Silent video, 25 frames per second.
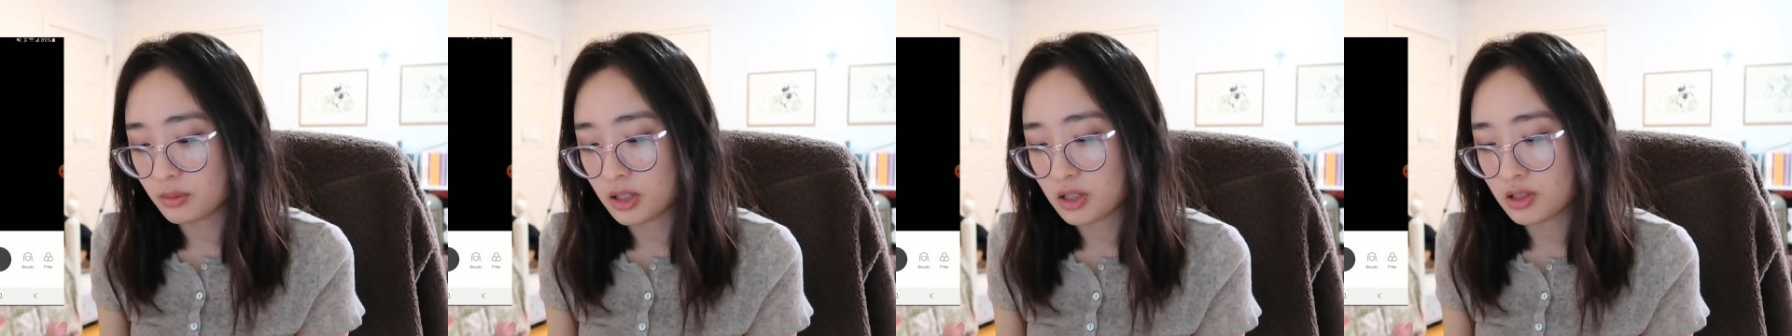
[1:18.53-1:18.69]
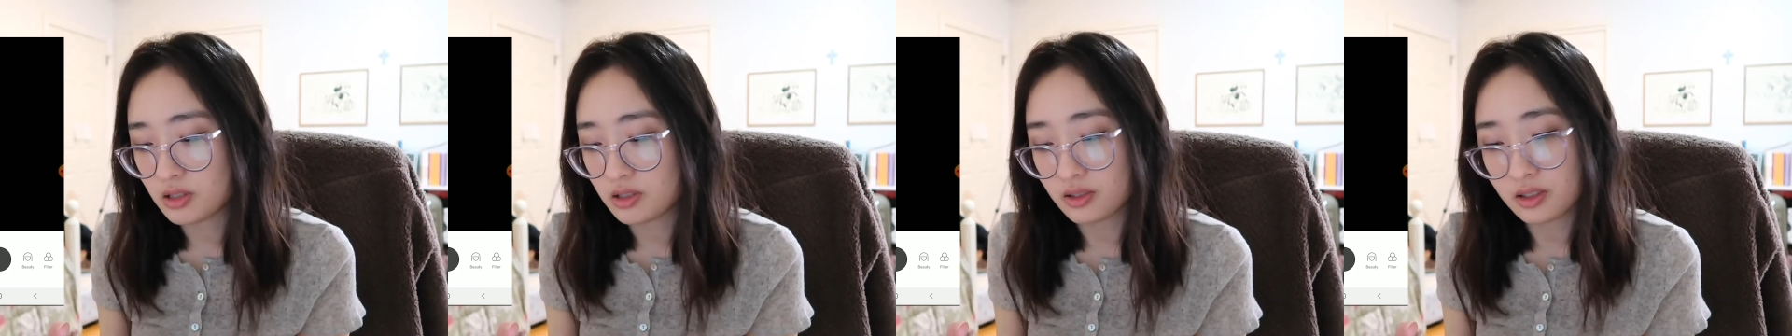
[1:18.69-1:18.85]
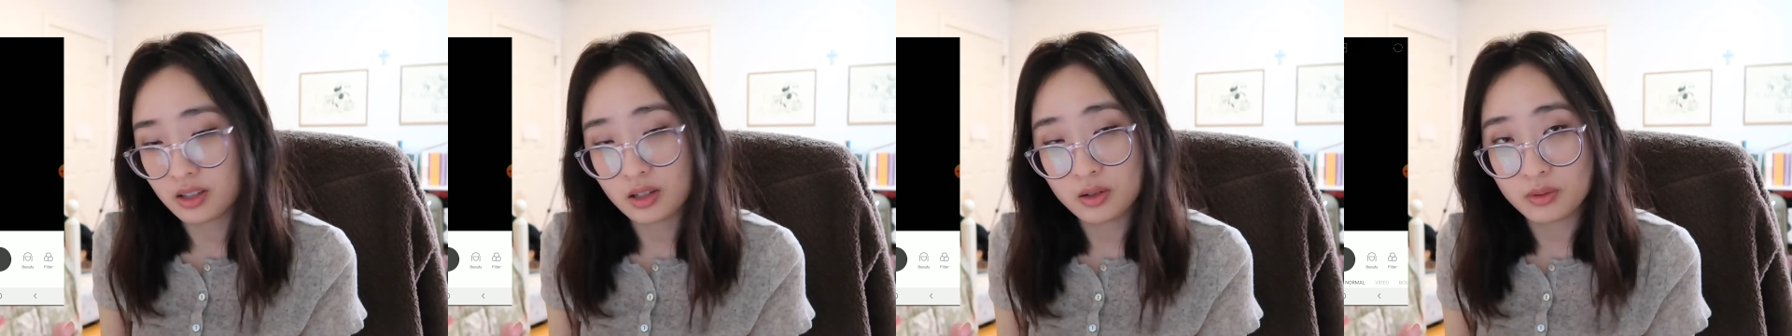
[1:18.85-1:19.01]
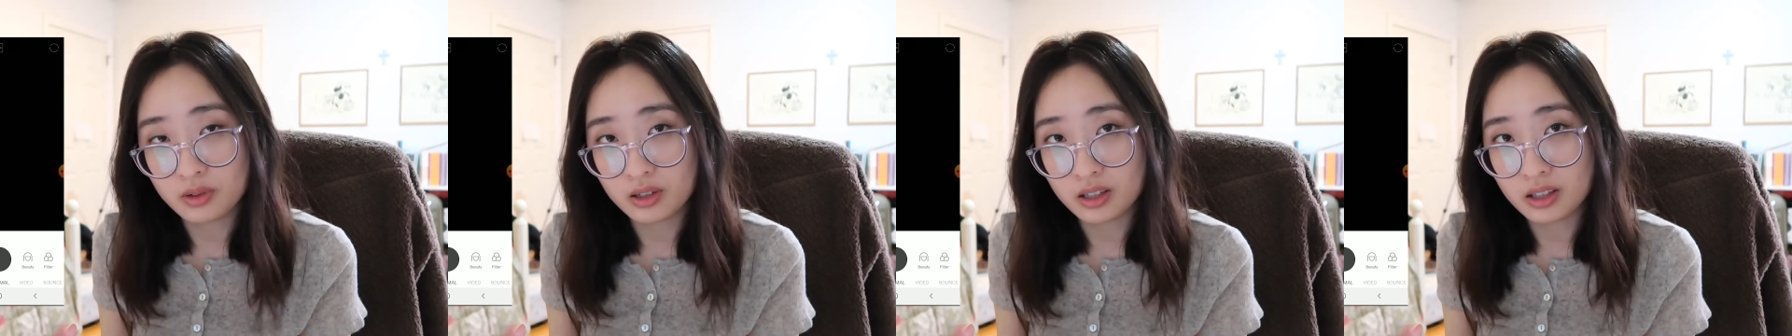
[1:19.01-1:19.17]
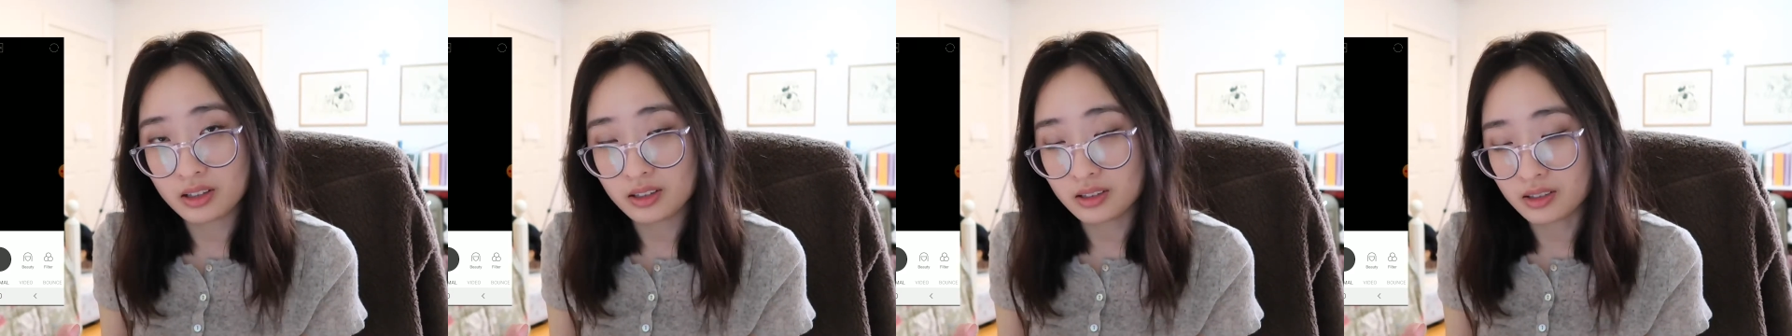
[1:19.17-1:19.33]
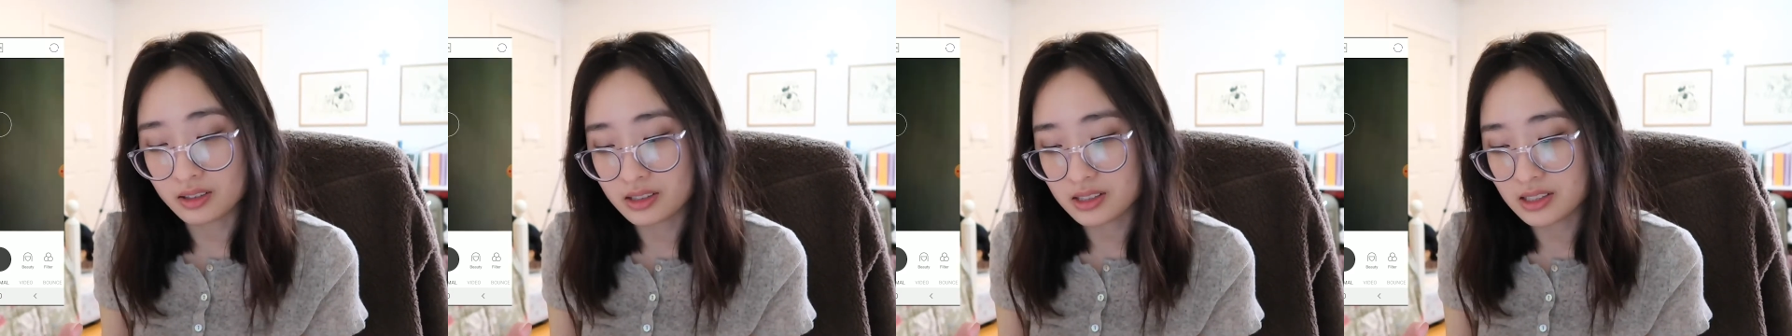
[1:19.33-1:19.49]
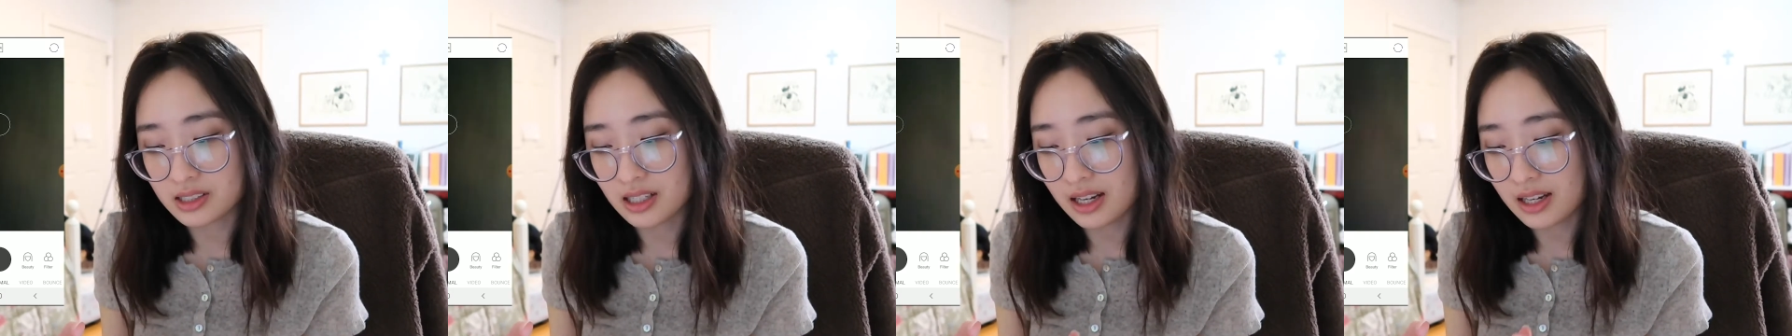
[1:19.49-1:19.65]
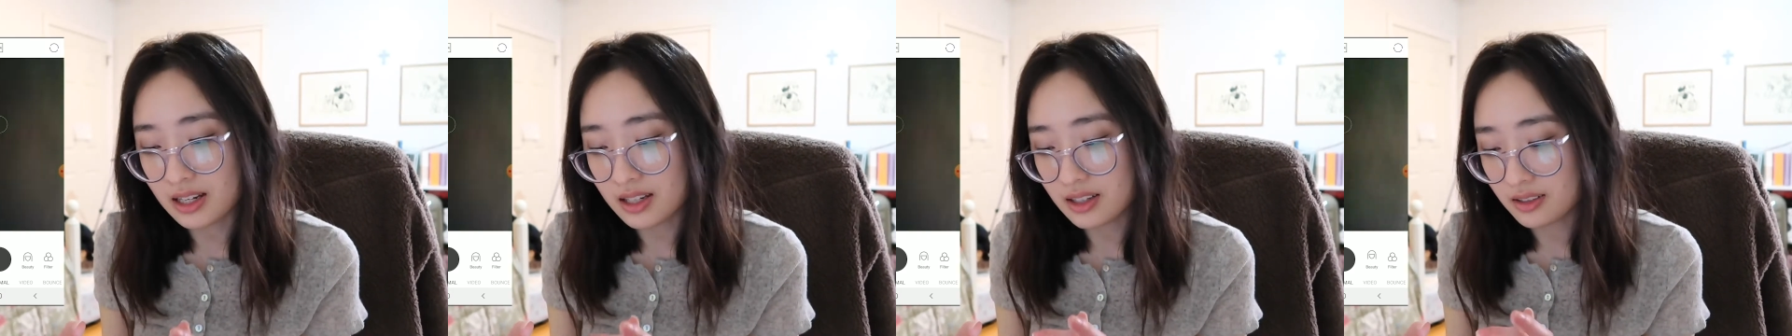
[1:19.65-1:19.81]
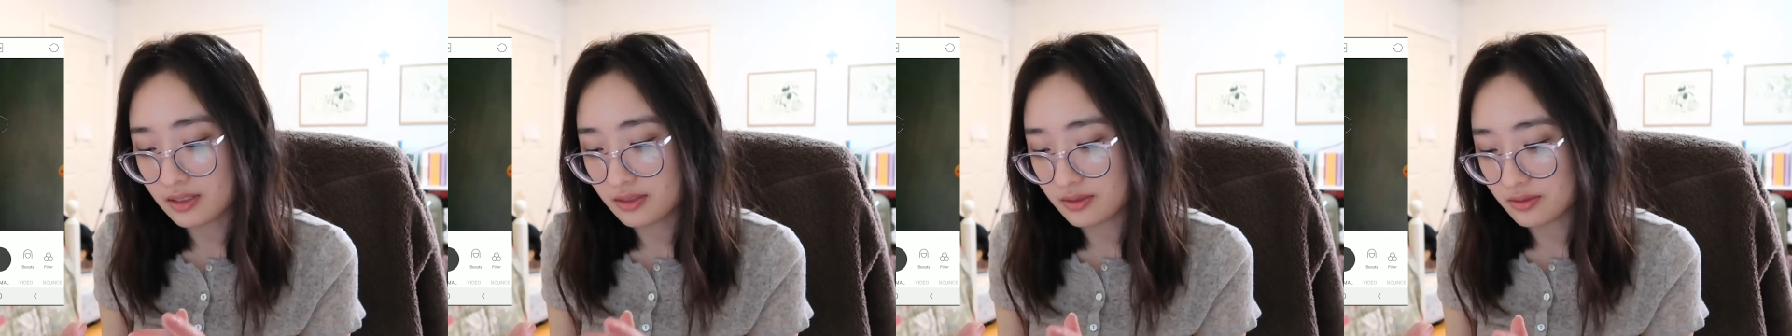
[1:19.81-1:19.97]
me show you what it looks
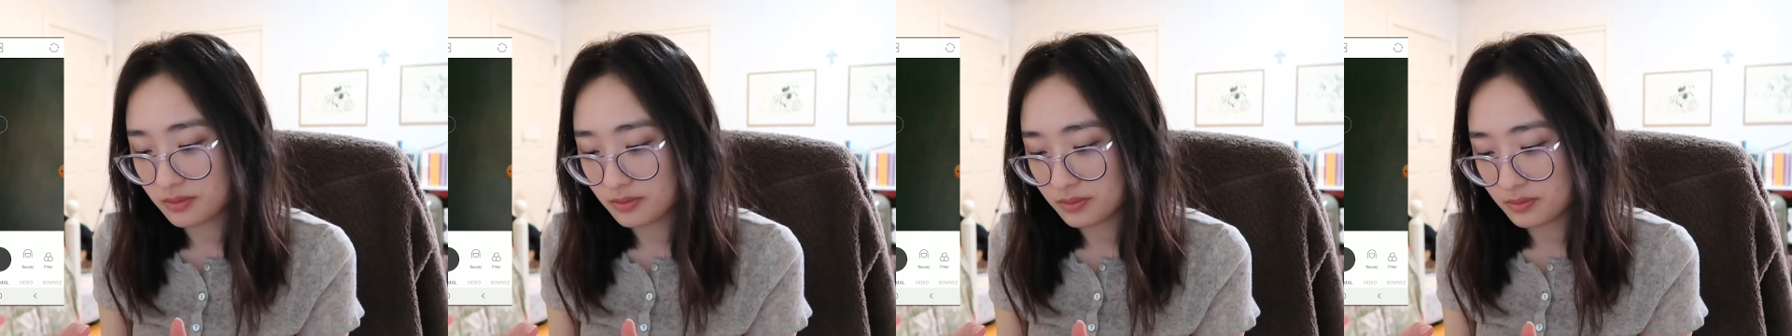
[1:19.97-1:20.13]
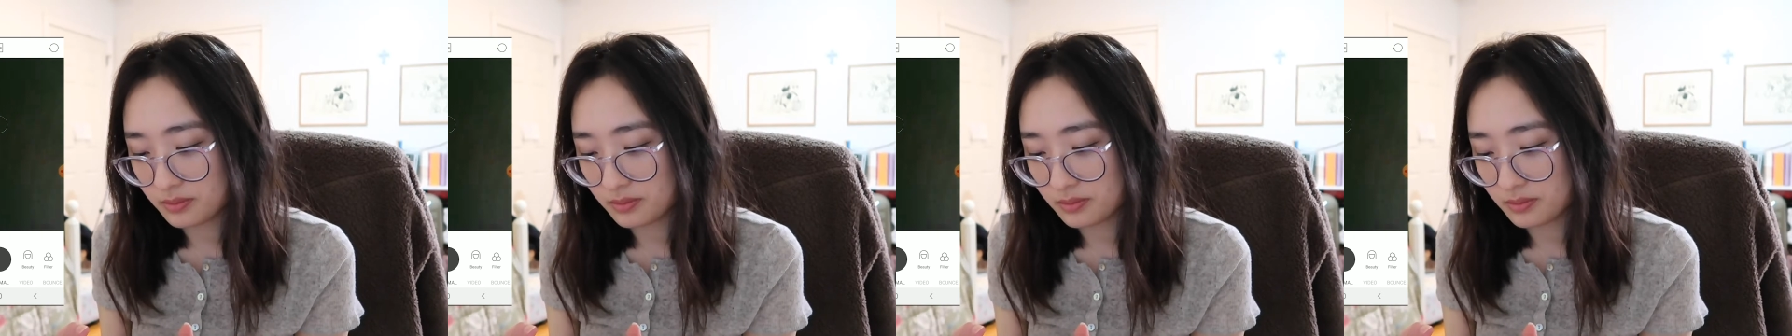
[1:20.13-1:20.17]
like.